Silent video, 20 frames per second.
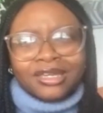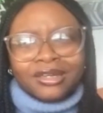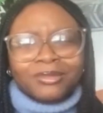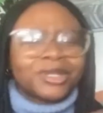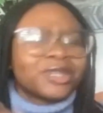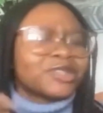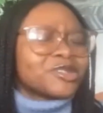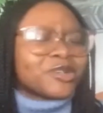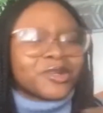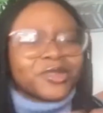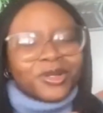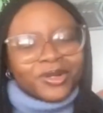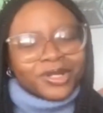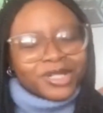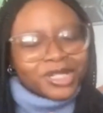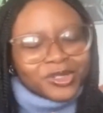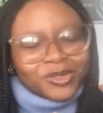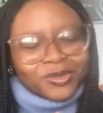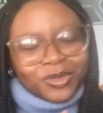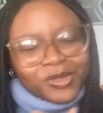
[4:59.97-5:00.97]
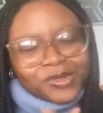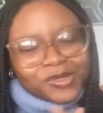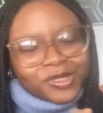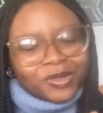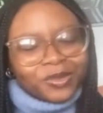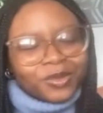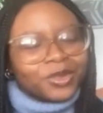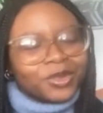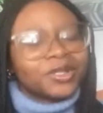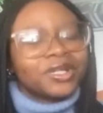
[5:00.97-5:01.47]
I mean, sorry, they already do
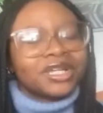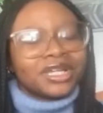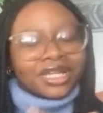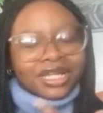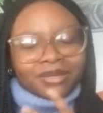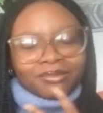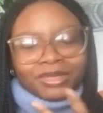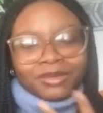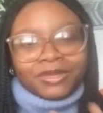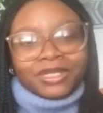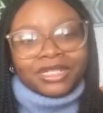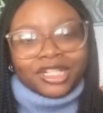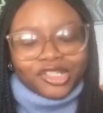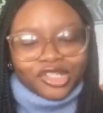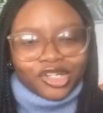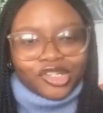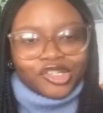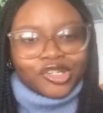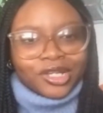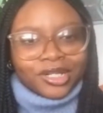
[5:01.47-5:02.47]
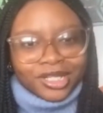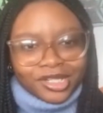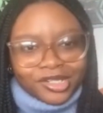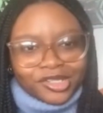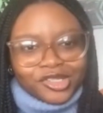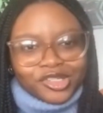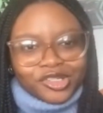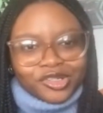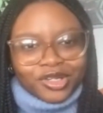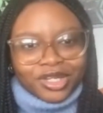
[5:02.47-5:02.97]
music, but maybe literature and
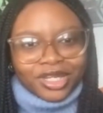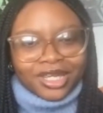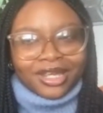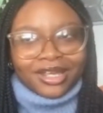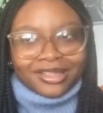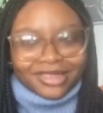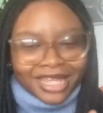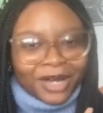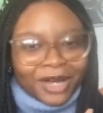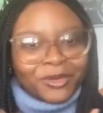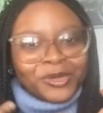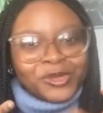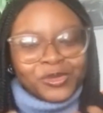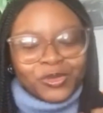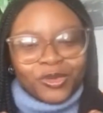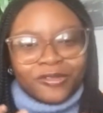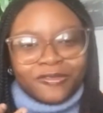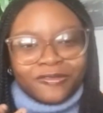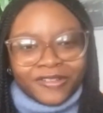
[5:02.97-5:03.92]
history. That was what